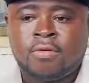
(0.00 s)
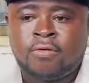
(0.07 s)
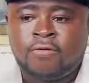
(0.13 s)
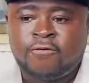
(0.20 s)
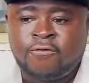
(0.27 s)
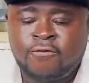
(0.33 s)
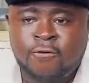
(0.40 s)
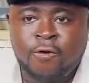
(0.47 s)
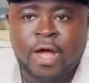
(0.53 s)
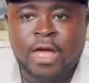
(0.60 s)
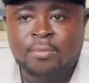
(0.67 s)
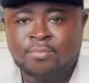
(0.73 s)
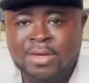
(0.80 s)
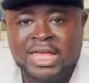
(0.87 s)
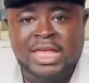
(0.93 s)
for
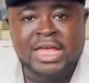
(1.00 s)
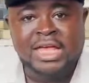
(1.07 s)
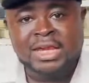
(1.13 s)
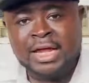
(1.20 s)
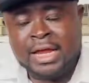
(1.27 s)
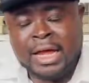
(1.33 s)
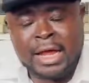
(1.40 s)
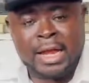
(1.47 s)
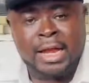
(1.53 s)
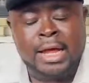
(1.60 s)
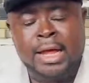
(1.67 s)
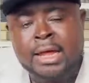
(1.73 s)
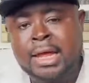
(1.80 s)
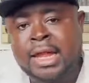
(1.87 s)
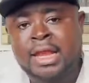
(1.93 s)
a
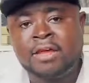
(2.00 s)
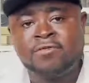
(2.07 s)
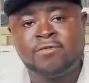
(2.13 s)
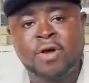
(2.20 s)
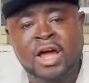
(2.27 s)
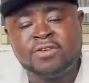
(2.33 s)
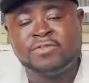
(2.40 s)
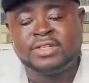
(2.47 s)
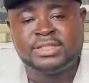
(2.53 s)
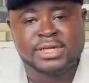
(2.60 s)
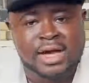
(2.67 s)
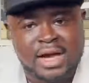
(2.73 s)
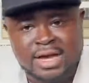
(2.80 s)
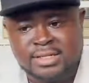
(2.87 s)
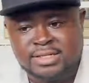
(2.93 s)
beginner level
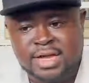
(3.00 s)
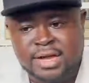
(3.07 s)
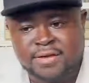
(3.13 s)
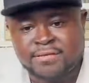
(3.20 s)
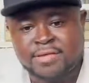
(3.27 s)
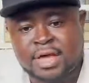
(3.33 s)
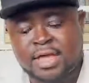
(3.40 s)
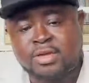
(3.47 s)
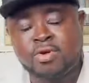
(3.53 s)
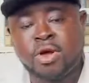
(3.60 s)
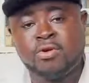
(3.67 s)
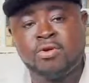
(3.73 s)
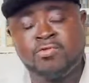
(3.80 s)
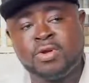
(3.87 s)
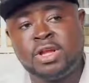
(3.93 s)
advertiser that you
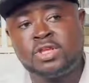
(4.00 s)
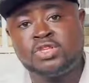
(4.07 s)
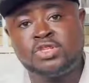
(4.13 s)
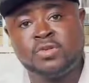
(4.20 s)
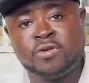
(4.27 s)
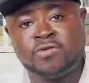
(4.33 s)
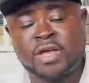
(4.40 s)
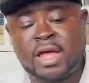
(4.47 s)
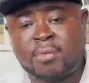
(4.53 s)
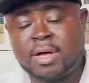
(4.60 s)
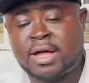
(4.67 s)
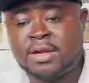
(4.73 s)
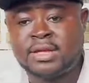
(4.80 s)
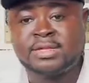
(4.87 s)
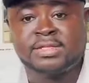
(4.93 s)
are not really savvy
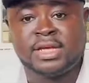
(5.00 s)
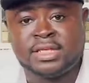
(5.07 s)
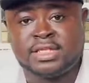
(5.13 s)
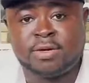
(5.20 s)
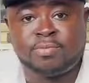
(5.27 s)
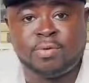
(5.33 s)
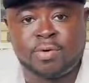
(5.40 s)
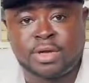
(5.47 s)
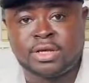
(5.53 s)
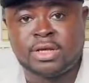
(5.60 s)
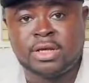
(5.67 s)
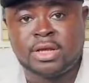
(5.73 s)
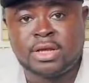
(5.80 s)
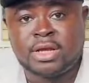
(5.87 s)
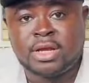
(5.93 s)
about this data point,
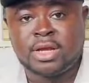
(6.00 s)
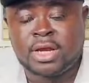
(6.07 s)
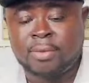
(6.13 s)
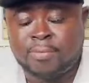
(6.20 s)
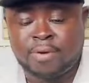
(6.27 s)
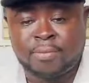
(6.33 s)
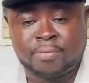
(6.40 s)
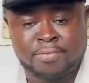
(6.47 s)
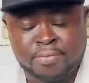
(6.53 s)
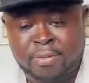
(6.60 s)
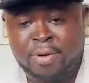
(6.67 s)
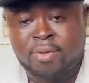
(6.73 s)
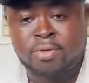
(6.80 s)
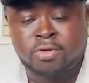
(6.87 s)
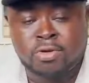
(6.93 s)
that
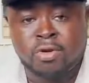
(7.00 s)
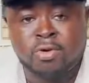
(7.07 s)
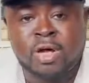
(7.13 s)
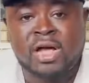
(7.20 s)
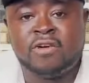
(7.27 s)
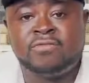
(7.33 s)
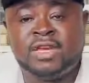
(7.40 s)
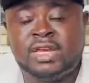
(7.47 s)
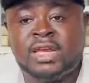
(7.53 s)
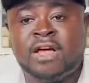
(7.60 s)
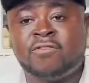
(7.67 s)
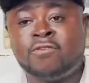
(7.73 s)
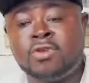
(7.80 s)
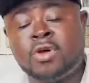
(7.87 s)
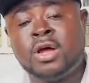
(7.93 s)
probably you don't have
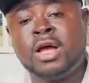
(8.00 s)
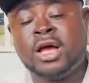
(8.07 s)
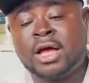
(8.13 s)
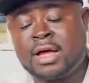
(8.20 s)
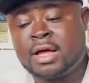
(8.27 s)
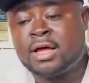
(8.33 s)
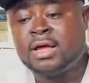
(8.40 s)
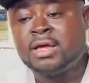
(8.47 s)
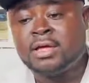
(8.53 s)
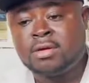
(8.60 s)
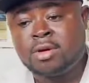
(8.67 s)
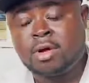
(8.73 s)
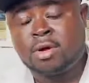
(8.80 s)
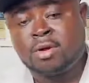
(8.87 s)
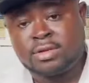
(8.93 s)
enough local
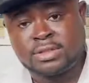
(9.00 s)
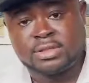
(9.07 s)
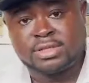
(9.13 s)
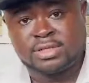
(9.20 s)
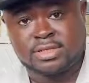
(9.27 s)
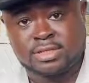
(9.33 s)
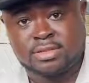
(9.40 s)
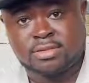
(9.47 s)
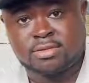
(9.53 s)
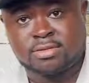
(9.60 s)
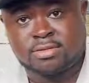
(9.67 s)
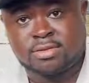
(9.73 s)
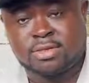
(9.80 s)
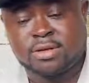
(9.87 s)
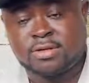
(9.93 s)
context
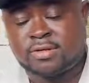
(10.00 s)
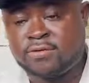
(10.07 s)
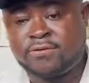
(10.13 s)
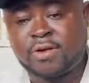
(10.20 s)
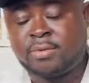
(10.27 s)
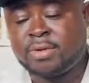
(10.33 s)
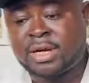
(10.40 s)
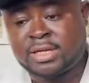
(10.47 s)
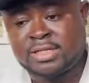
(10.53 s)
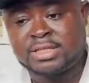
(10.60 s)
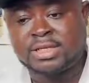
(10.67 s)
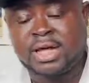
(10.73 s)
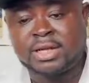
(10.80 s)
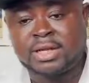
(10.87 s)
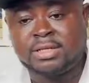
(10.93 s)
in terms of
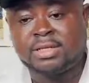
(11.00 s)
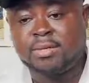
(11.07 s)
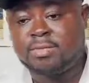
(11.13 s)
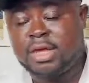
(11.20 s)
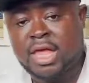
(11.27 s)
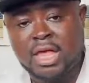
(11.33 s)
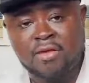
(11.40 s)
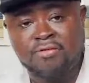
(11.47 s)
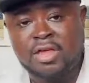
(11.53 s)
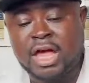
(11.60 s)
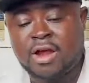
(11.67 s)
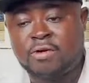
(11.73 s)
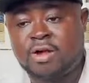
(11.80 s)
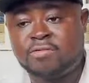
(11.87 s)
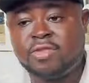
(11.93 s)
understanding the behavior
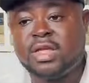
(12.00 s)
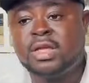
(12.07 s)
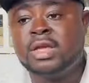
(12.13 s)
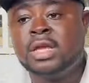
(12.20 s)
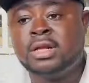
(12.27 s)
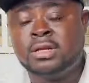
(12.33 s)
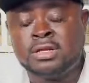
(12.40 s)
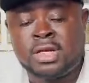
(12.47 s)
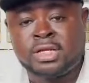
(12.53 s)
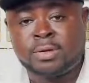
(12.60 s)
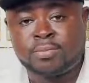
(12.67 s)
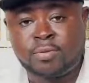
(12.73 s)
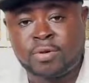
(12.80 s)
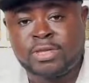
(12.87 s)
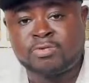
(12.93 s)
around the
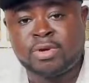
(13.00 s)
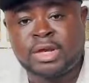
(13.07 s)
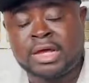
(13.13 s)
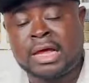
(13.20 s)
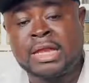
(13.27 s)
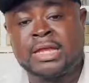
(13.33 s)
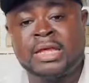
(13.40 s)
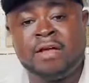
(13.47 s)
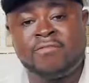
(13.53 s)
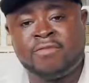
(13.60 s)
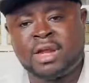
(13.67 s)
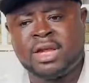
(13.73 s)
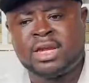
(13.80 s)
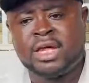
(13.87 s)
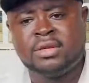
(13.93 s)
data points, whether they are
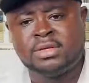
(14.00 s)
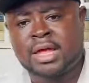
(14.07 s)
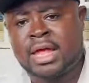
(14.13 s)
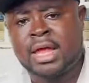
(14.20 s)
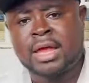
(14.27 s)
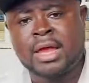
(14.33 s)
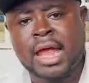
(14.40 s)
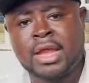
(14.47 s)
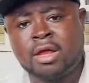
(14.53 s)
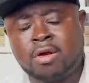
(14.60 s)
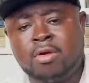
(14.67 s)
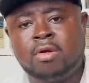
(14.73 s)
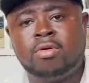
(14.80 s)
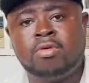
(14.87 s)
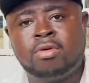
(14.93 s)
valid and
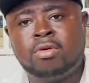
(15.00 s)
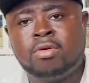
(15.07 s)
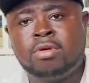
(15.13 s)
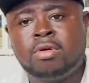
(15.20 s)
co.